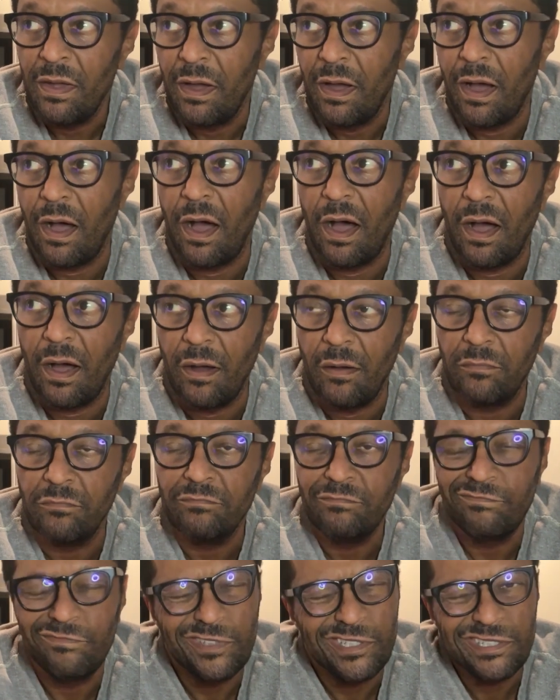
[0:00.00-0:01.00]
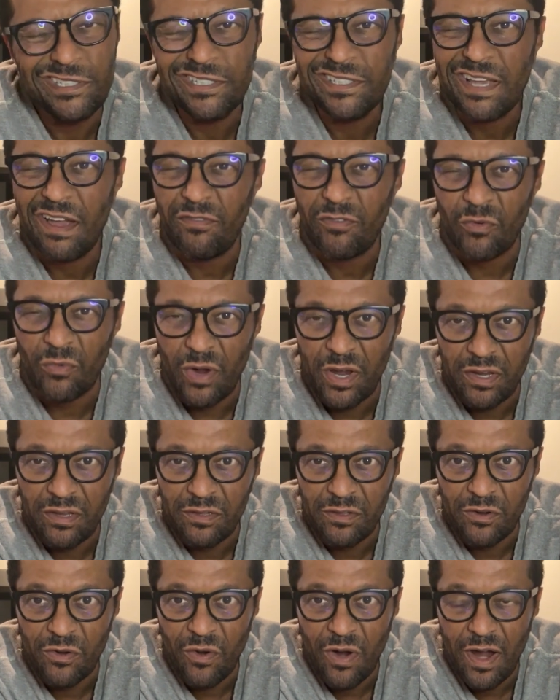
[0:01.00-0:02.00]
You can just have a
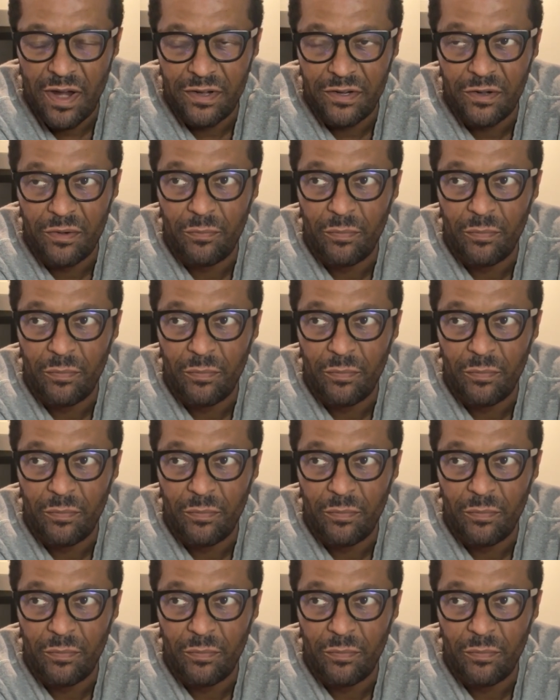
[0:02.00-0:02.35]
regular grinder,